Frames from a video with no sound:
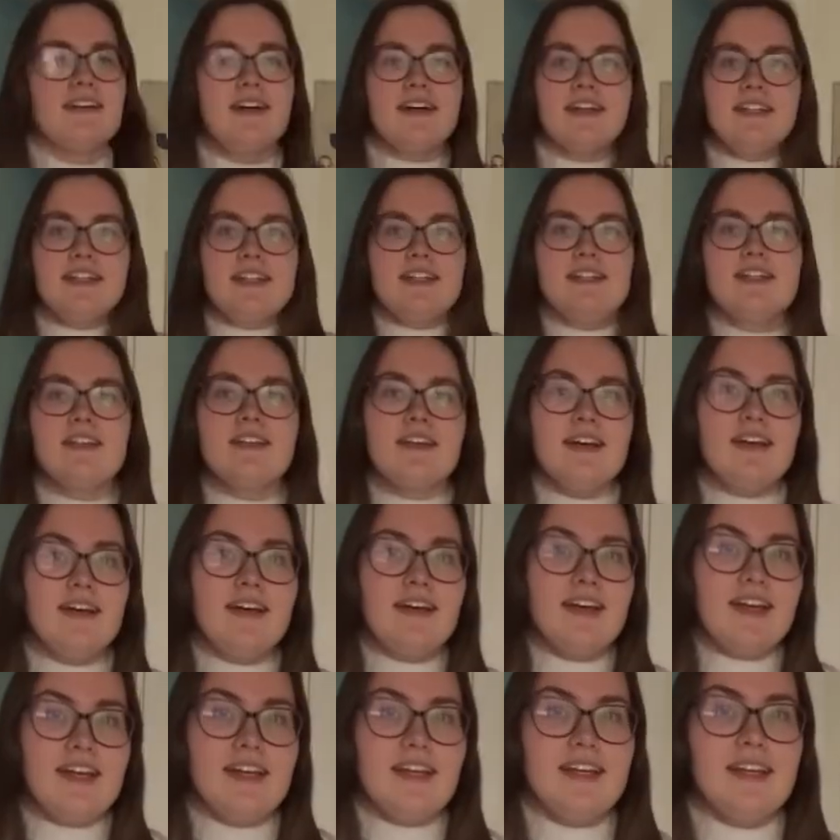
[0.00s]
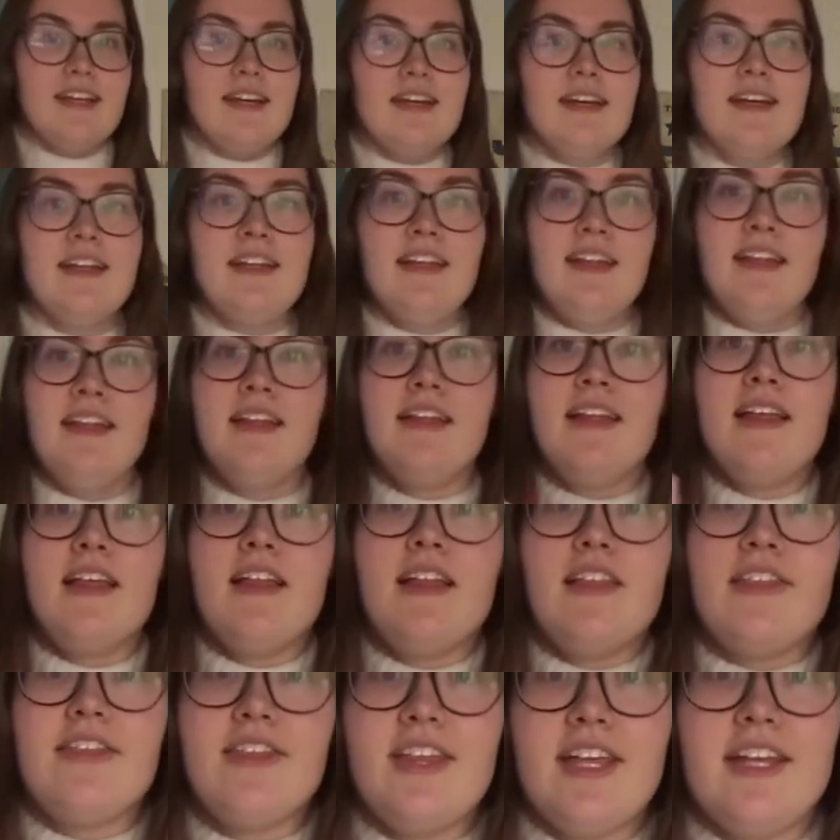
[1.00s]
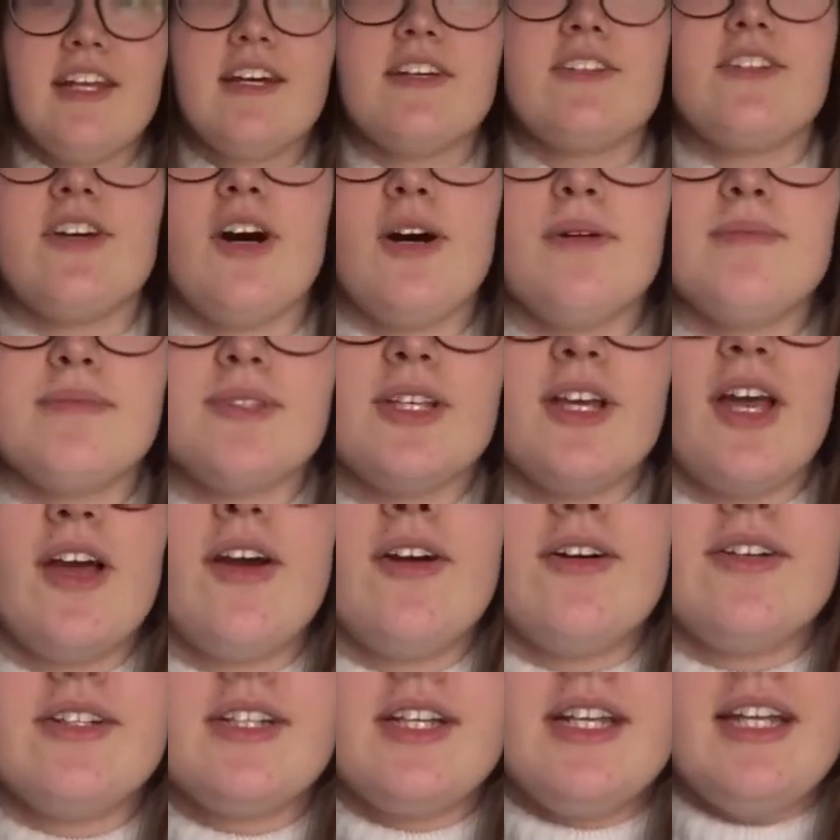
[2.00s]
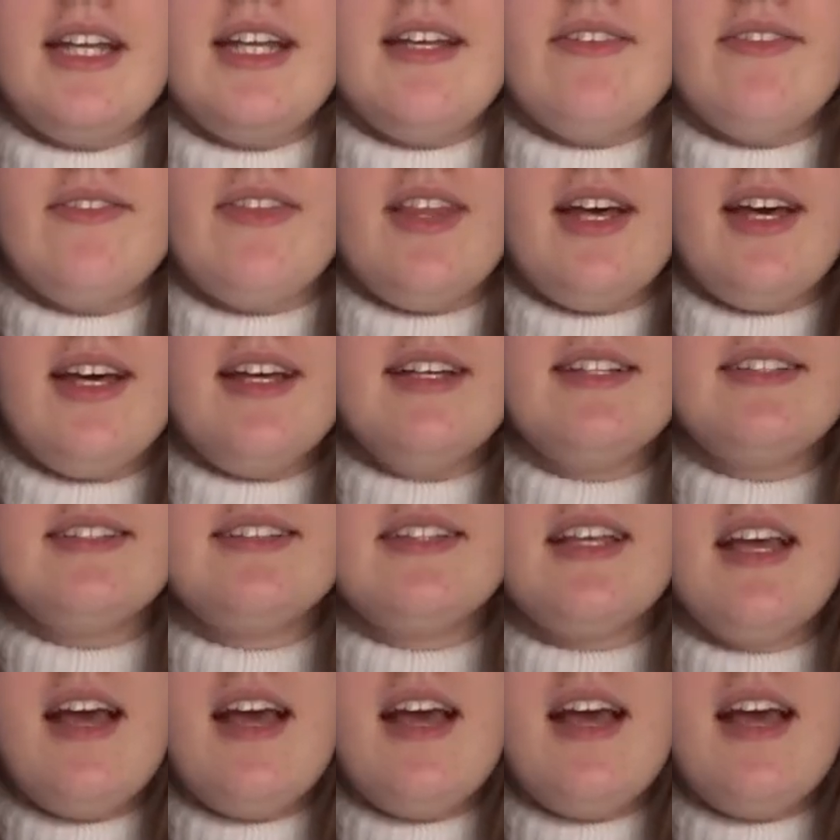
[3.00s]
I need a thinner top to go underneath this.